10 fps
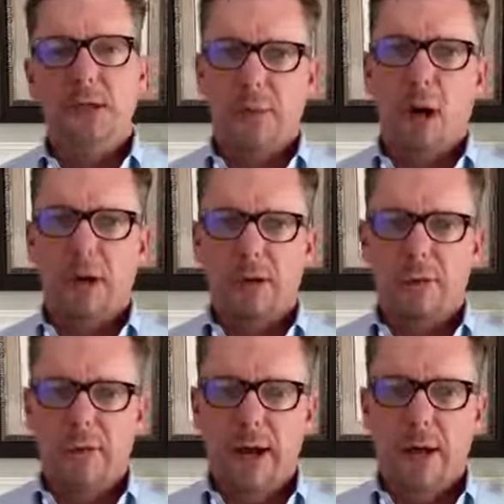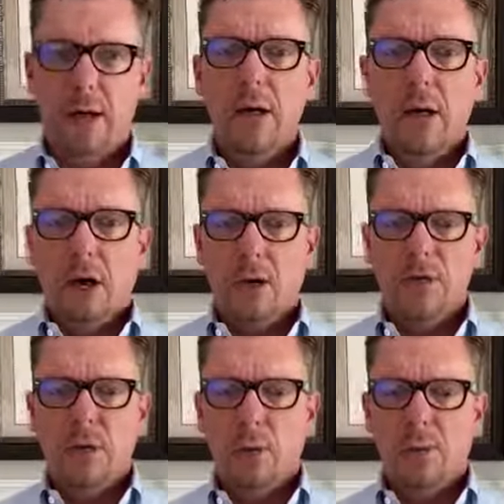it while you're there.
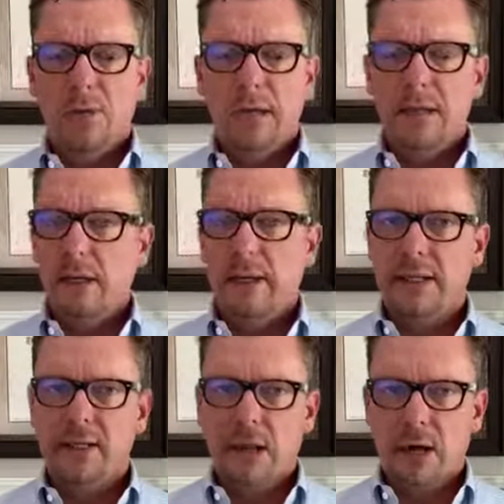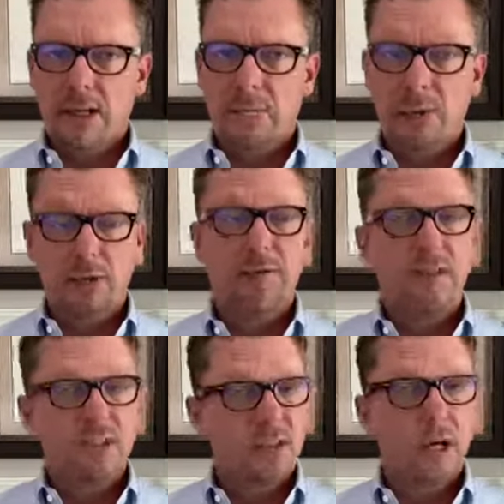Also, the clinics and hospitals, if
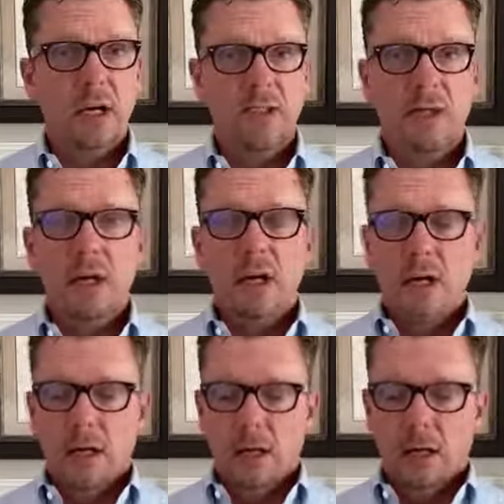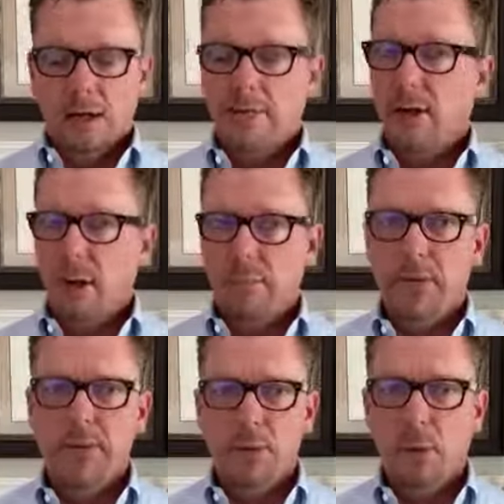this does develop
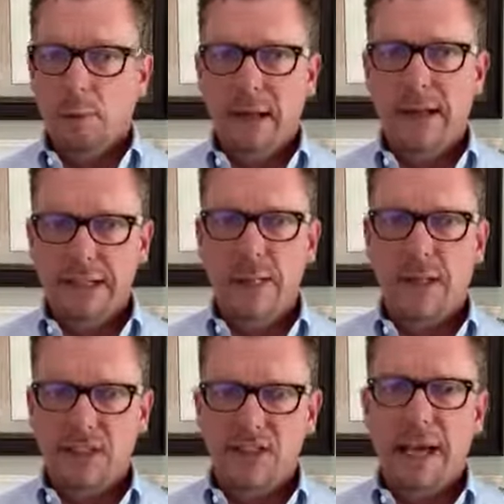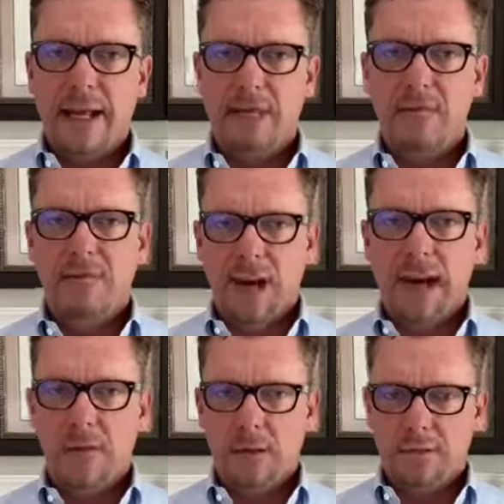into a pandemic status
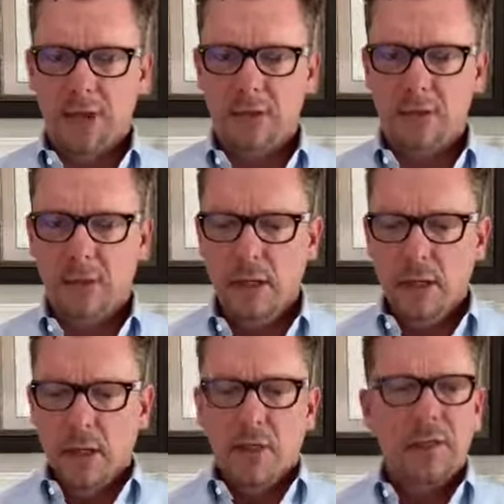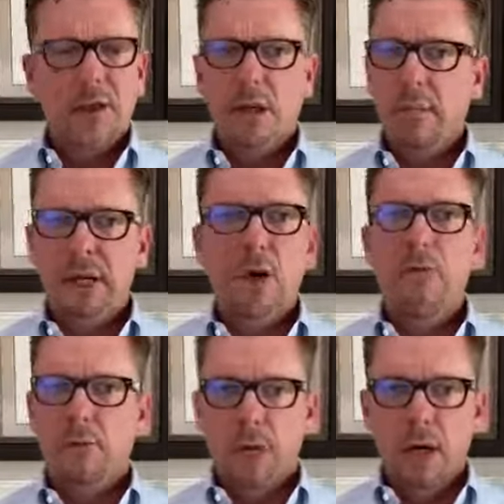viral infection, they're going to be
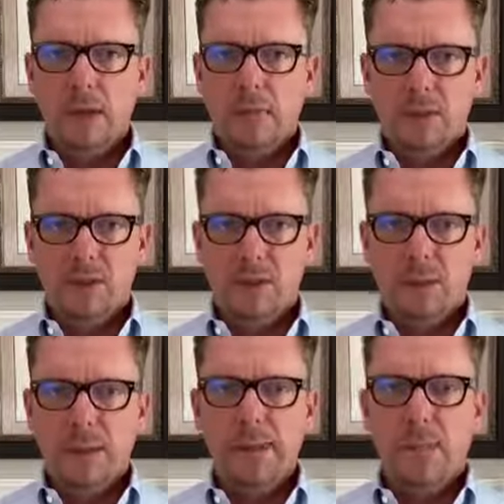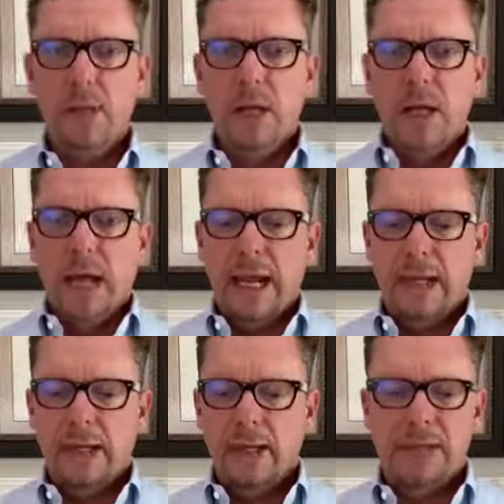overrun with sick people,
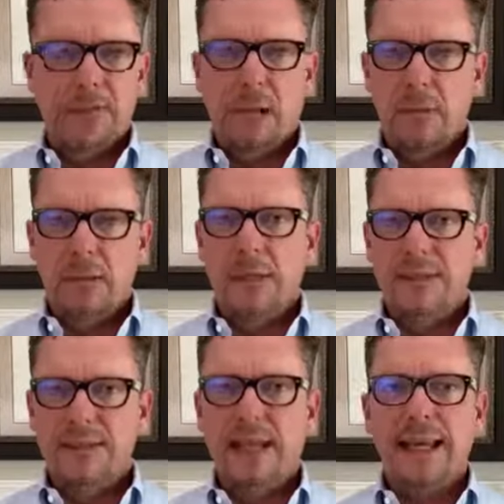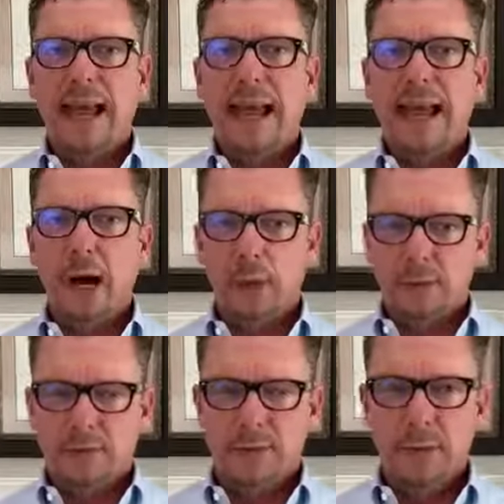and it's probably going to take
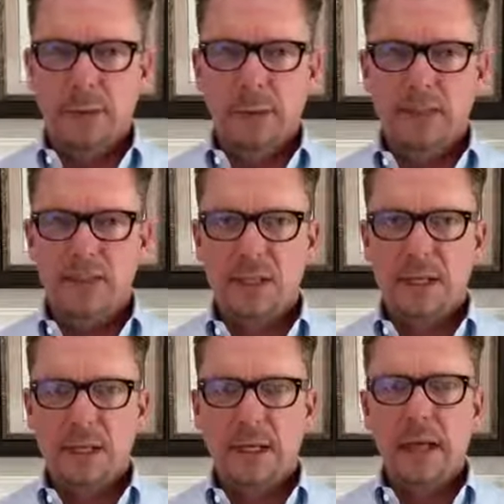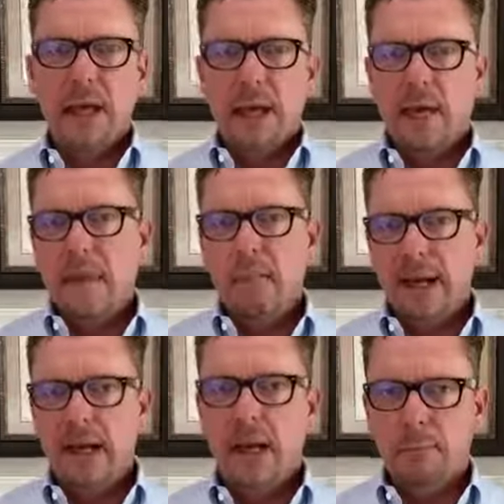hours for you to be seen, and they may
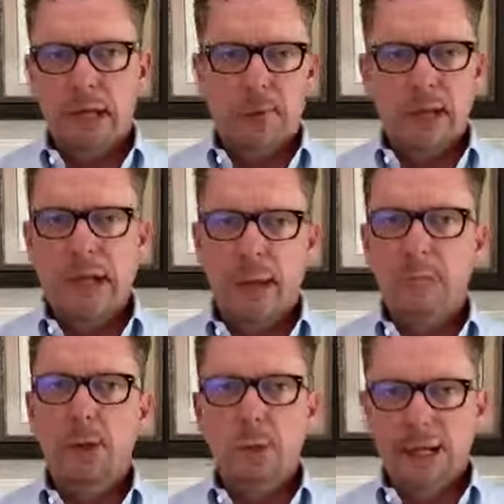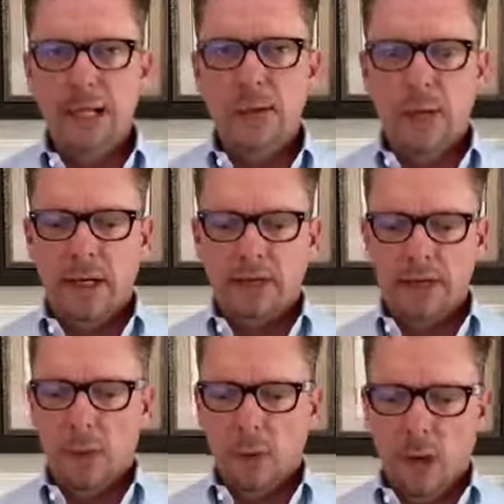not be able to help you anyway.
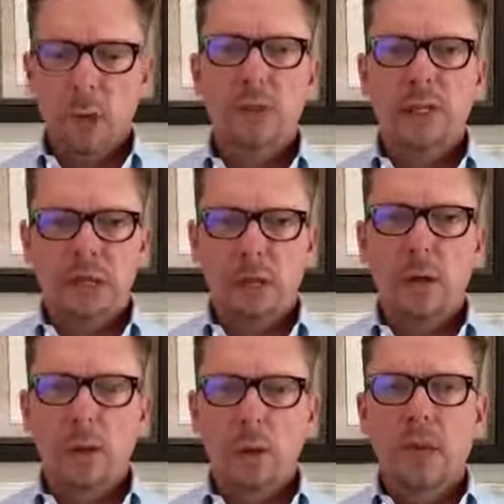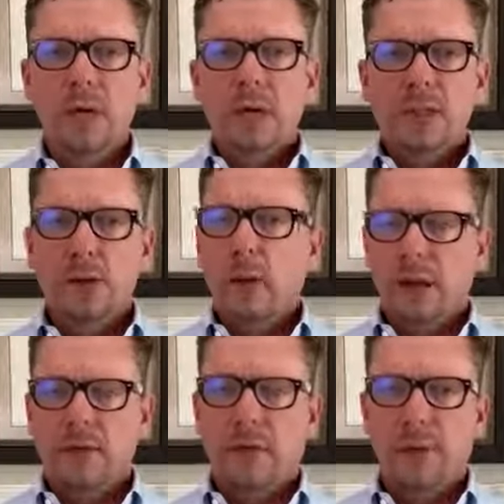So only go to a
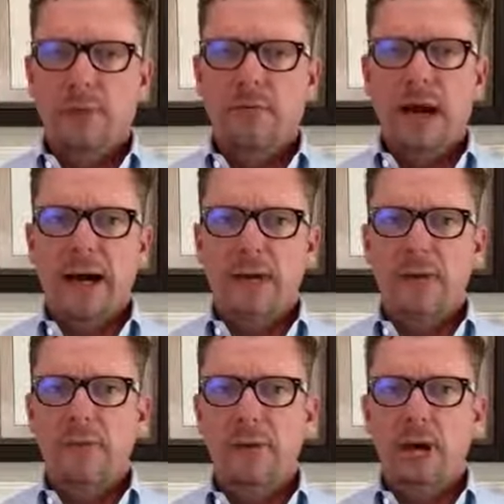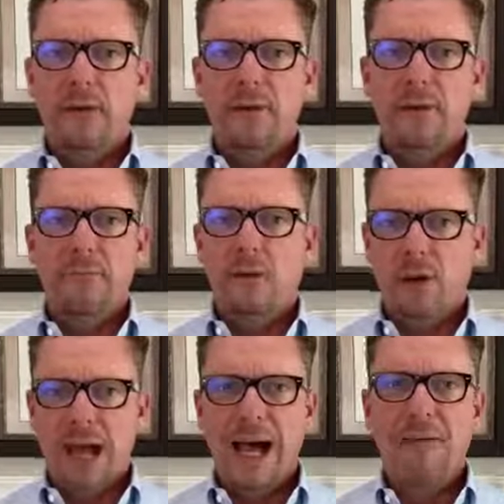healthcare provider if you have a
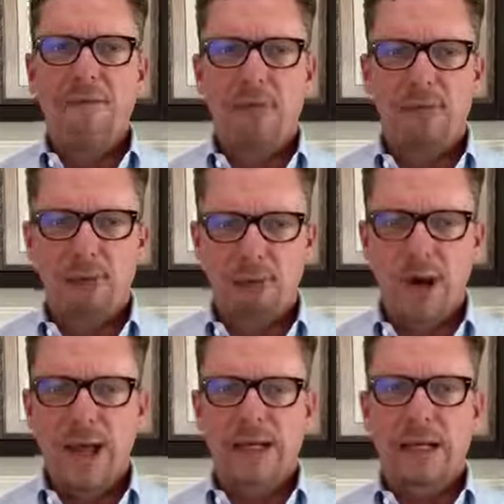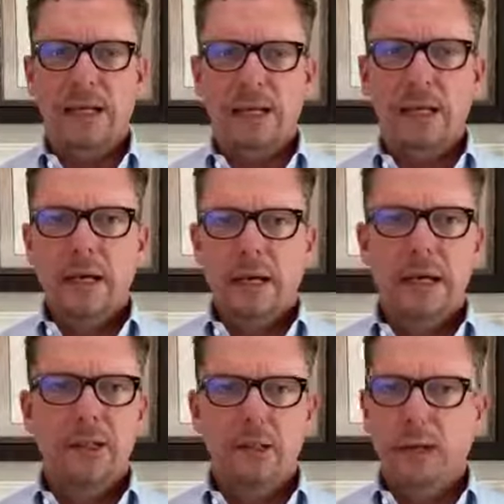life-threatening
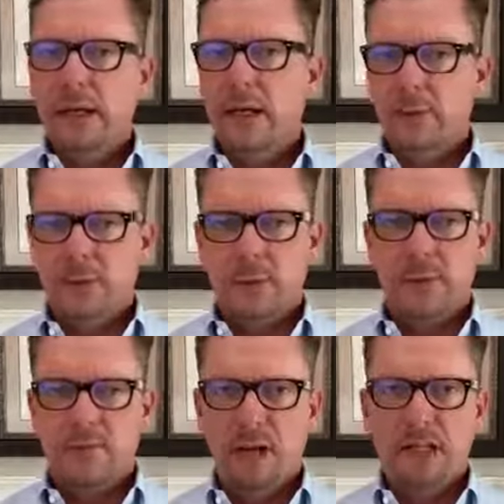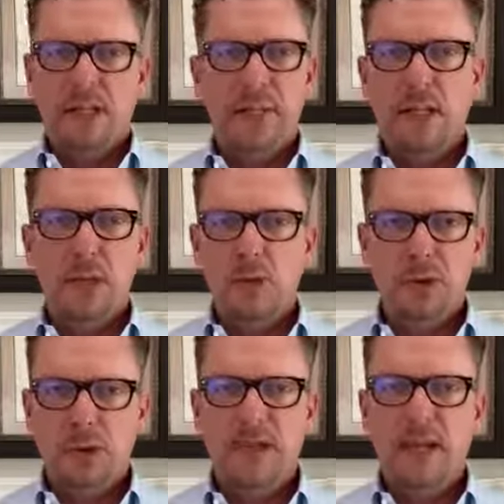injury, illness, or infection that you
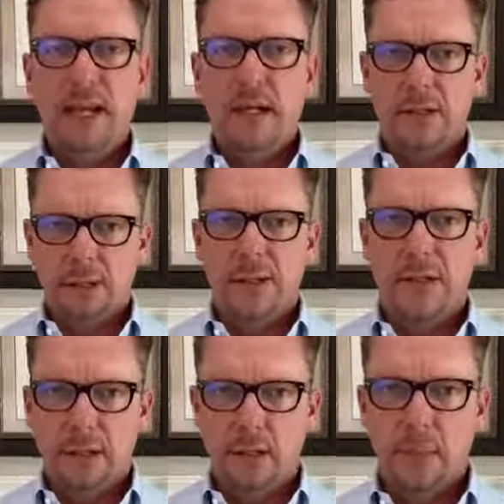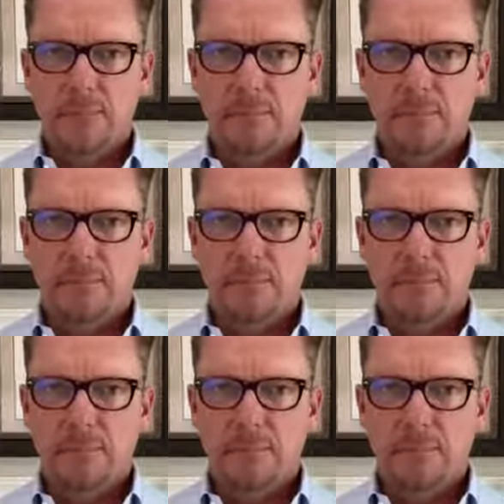just cannot treat at home.